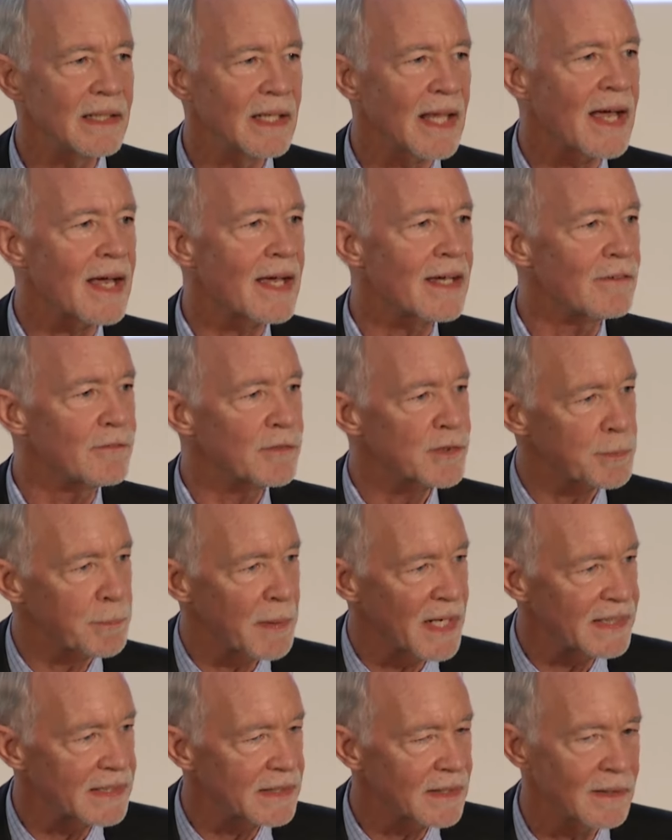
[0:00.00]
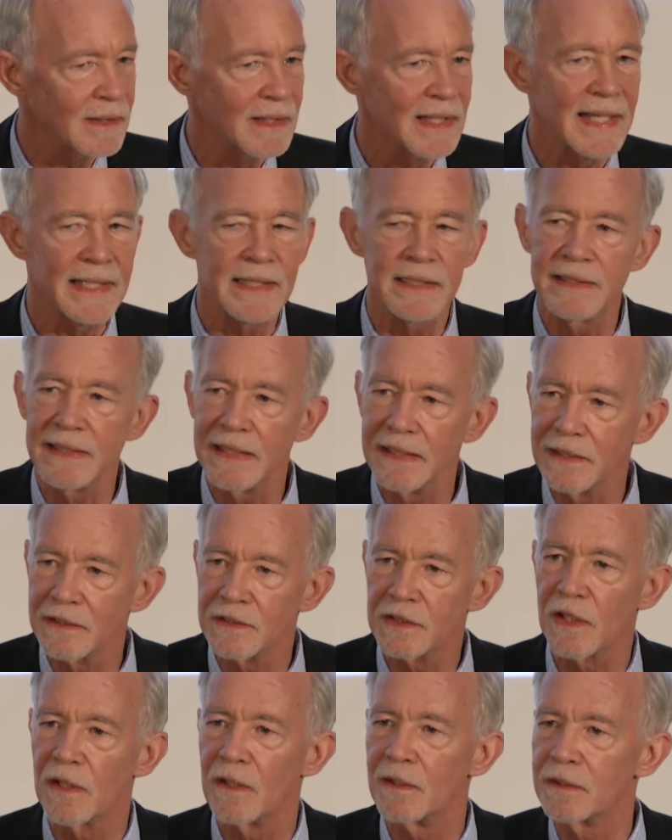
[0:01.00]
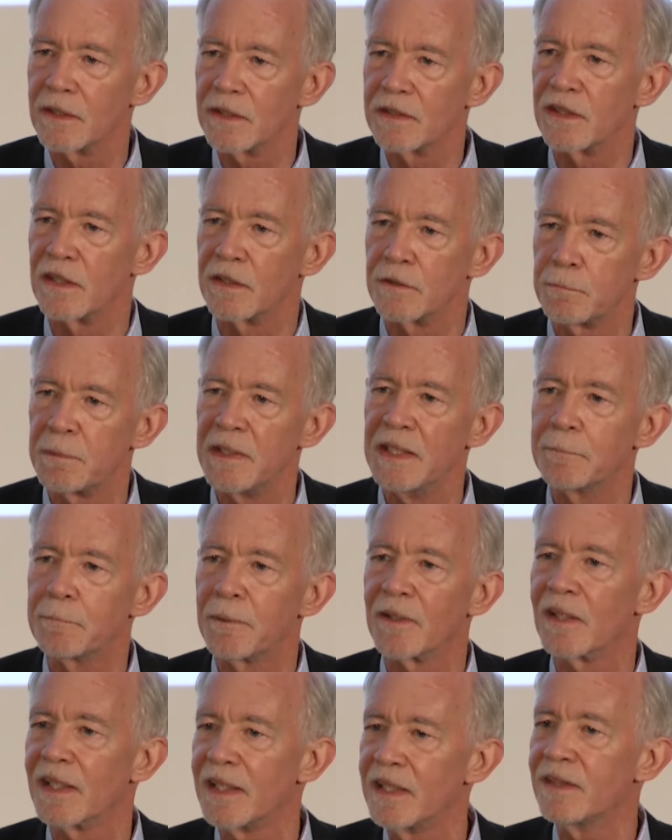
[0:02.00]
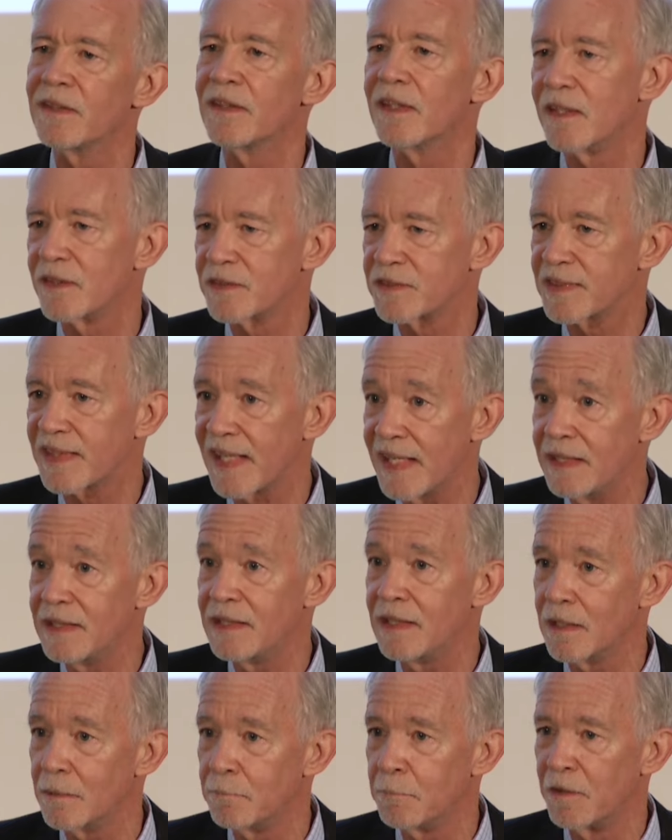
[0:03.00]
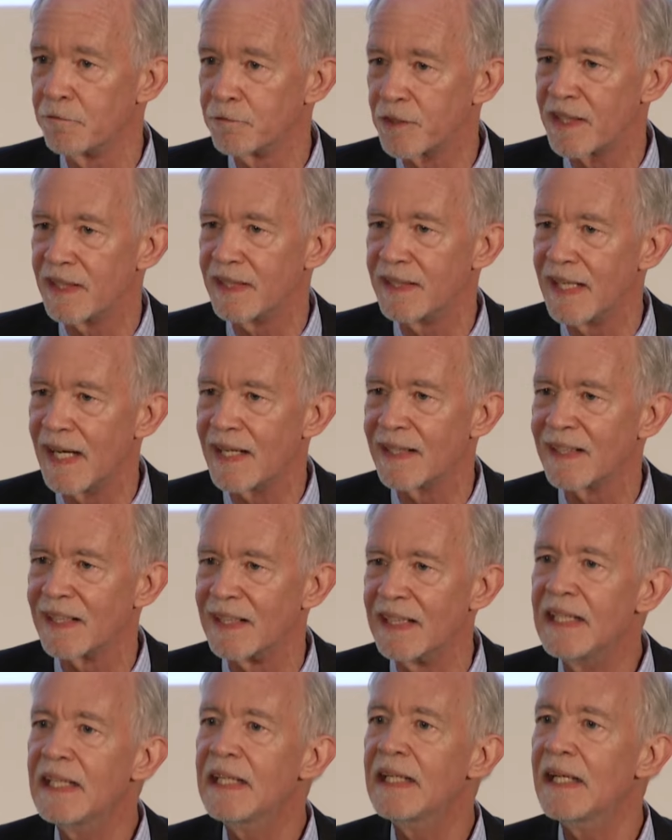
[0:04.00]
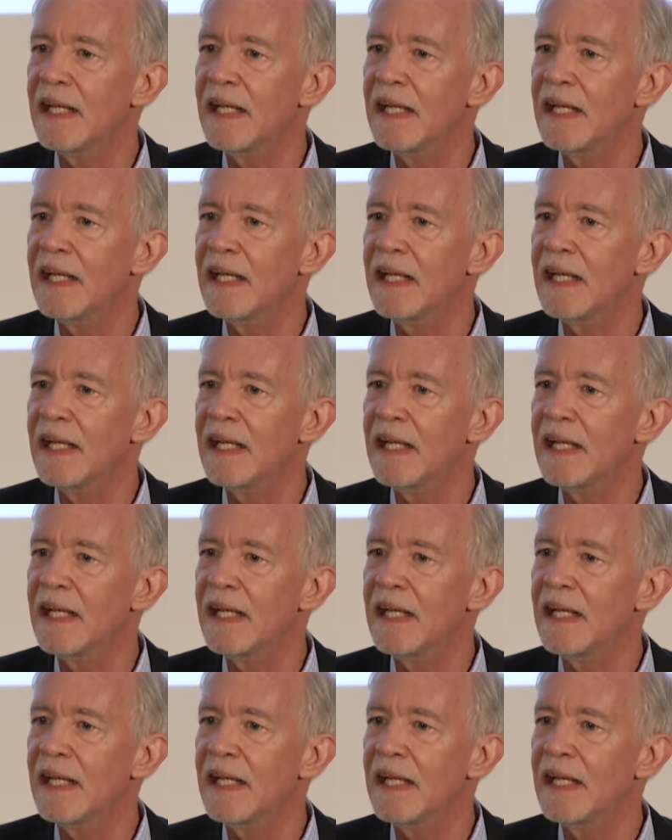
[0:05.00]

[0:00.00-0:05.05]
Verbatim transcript: lives by collecting targeted people in the stadium of Kigali